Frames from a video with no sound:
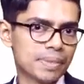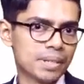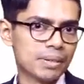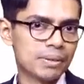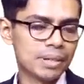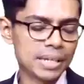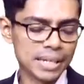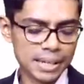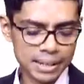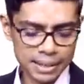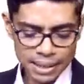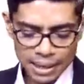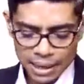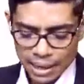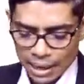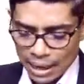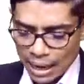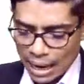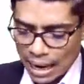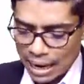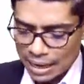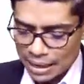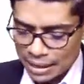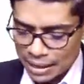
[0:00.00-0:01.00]
okay,
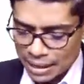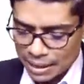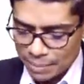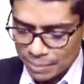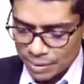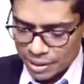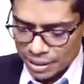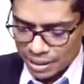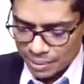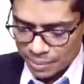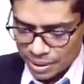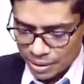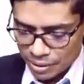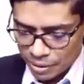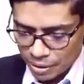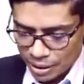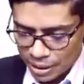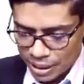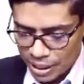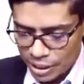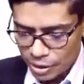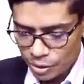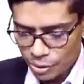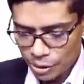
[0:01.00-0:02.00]
and REM sleep is
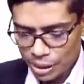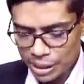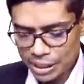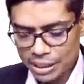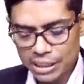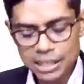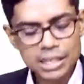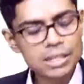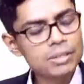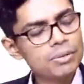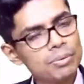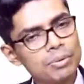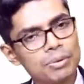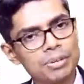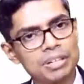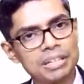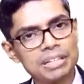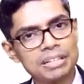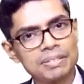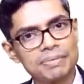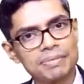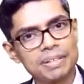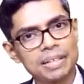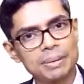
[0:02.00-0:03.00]
only 20 to
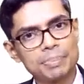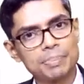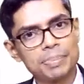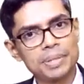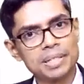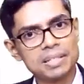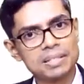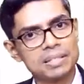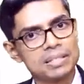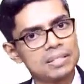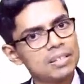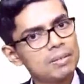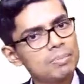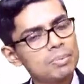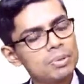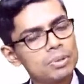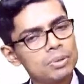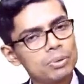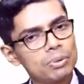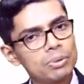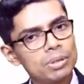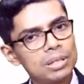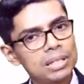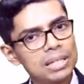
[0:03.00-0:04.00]
25% of
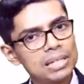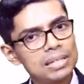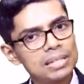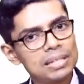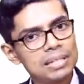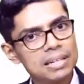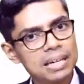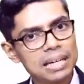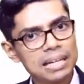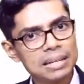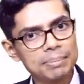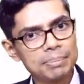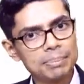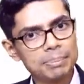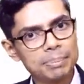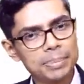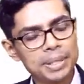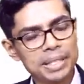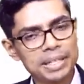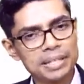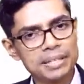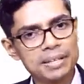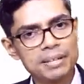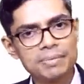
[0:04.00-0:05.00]
total time
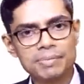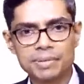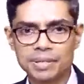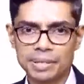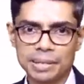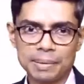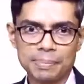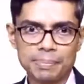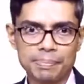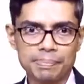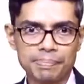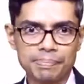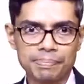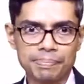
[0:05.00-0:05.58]
period of sleep.